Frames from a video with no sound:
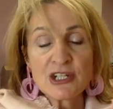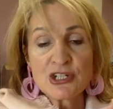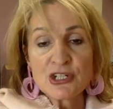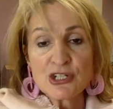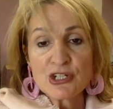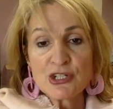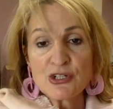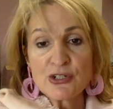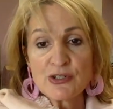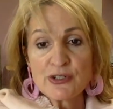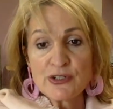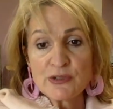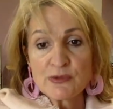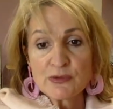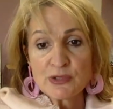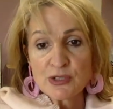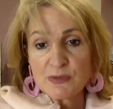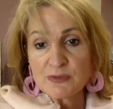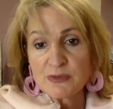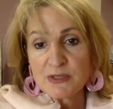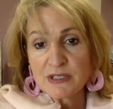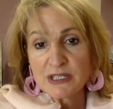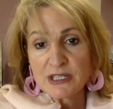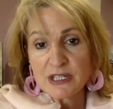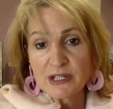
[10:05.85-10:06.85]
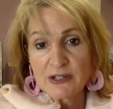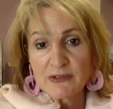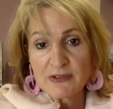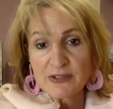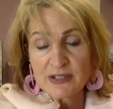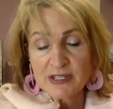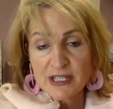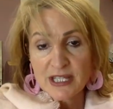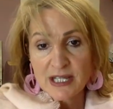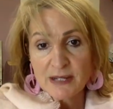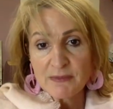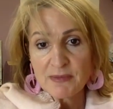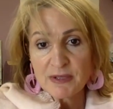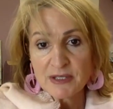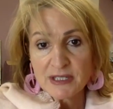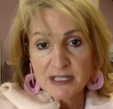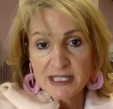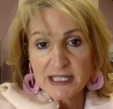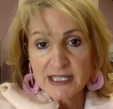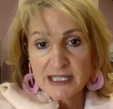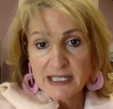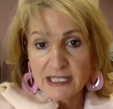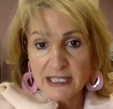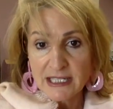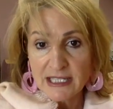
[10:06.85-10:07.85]
choose which materials they
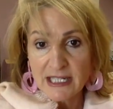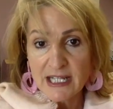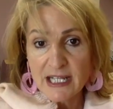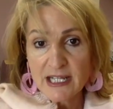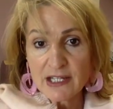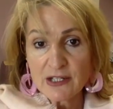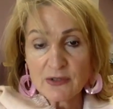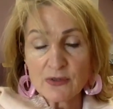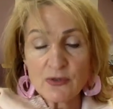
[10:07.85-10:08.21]
particularly like.